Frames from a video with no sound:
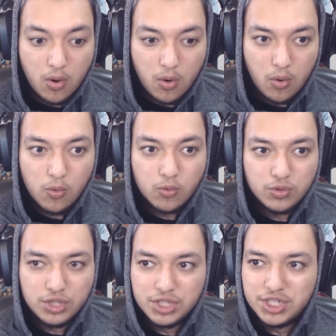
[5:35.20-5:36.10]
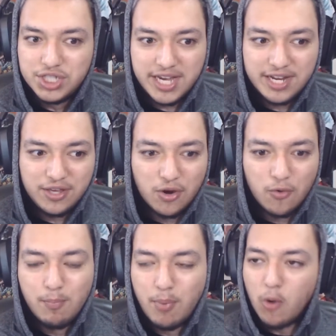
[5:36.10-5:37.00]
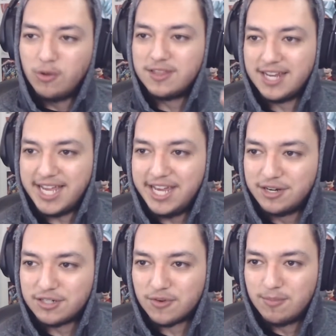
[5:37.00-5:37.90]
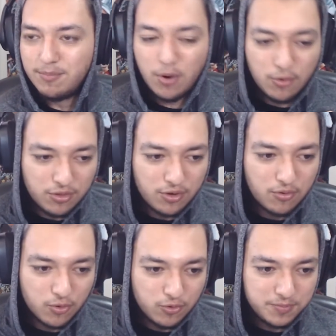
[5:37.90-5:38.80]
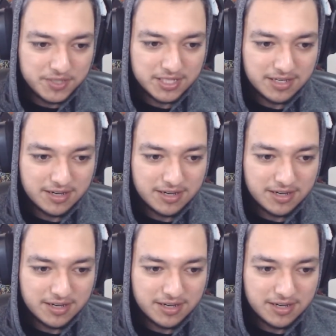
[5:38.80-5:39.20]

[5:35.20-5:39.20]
Oh shit, yo, both leaders from both groups.